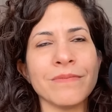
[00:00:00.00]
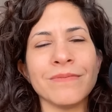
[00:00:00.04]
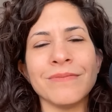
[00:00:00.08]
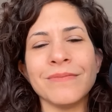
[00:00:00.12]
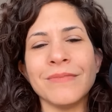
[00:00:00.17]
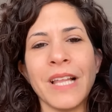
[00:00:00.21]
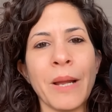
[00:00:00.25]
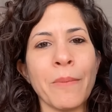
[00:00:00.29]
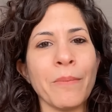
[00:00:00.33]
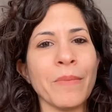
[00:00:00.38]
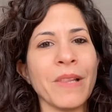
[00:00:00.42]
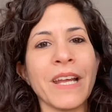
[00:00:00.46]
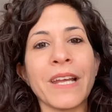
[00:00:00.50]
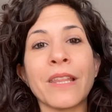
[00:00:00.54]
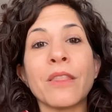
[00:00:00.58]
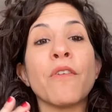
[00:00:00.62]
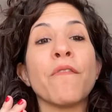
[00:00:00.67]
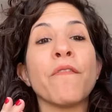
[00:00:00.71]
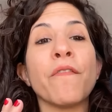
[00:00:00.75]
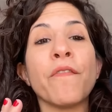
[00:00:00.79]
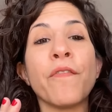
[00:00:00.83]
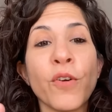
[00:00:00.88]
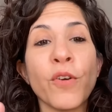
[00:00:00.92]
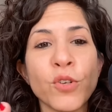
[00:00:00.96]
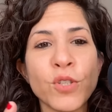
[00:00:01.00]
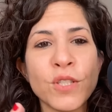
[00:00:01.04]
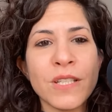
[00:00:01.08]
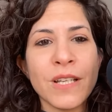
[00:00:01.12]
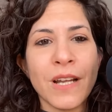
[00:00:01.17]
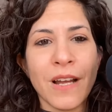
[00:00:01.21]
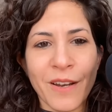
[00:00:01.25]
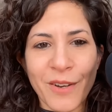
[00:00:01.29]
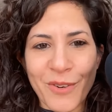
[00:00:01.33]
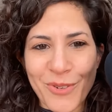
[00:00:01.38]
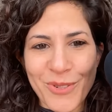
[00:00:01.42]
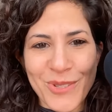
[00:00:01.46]
I'm like the first to
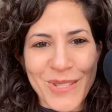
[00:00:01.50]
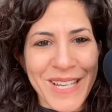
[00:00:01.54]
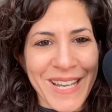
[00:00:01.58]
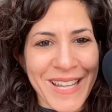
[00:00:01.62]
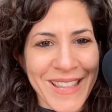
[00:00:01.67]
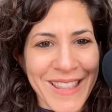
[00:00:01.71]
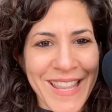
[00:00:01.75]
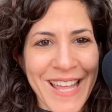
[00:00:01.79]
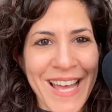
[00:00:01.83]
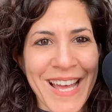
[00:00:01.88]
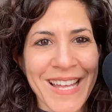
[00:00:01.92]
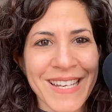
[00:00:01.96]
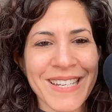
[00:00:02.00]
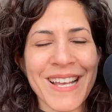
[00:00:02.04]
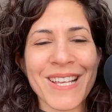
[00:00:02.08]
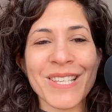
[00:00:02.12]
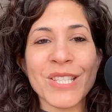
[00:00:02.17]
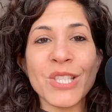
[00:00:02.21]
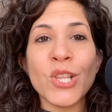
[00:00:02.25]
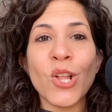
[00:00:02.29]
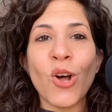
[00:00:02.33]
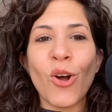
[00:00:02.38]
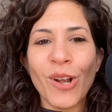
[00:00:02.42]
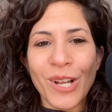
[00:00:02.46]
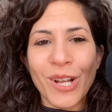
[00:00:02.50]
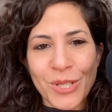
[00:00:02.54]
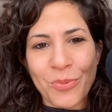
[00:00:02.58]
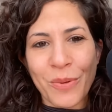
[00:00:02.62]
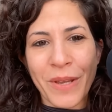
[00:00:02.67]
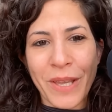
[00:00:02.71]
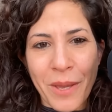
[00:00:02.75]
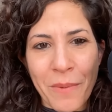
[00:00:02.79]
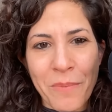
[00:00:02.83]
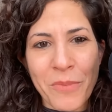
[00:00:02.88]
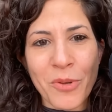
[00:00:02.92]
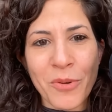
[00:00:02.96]
understand that as long as we
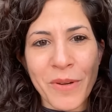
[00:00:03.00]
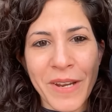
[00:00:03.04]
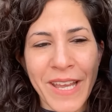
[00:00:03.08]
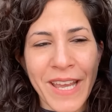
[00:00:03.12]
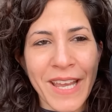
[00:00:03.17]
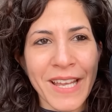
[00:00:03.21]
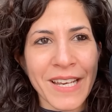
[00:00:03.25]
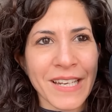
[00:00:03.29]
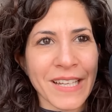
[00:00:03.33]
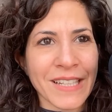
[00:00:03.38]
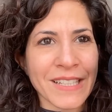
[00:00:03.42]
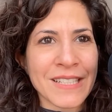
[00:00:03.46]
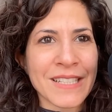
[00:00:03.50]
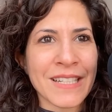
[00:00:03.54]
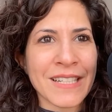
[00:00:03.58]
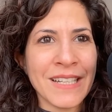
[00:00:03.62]
communicate it.